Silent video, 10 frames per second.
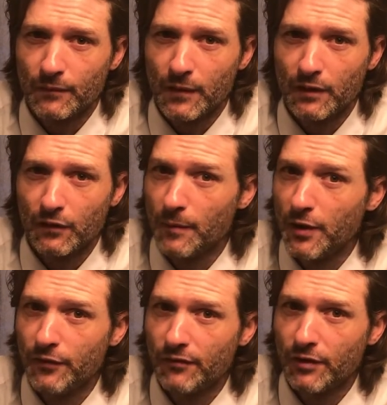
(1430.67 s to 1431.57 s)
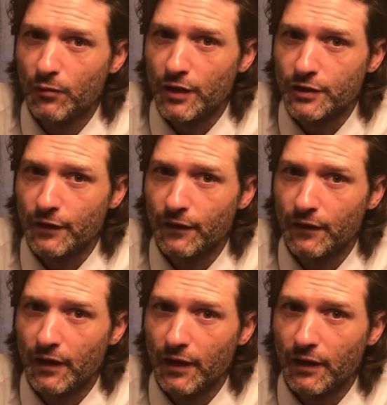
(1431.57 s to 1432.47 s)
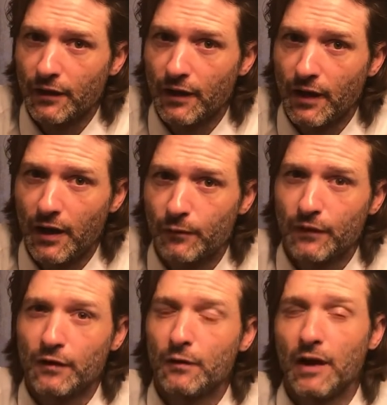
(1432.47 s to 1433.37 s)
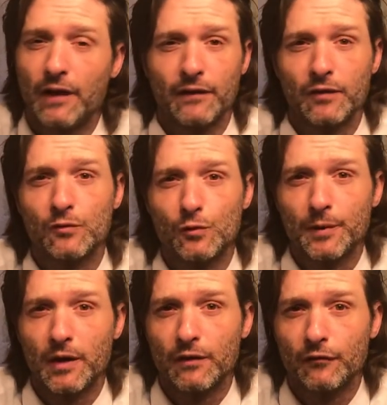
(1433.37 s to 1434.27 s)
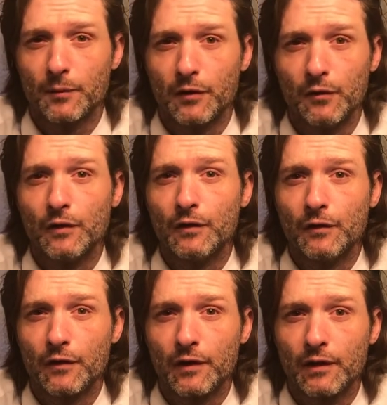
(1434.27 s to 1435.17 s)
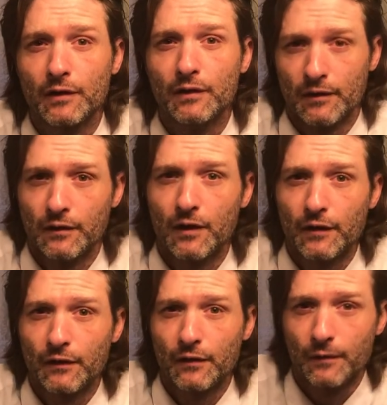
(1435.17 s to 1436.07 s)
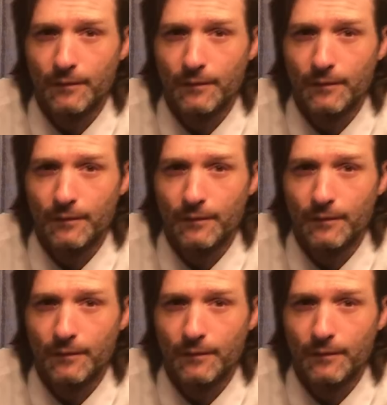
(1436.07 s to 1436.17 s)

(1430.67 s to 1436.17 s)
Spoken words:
So let me know if you have any questions, and I will see you guys at the Google Meet from 2 to 2:30. Talk to you soon.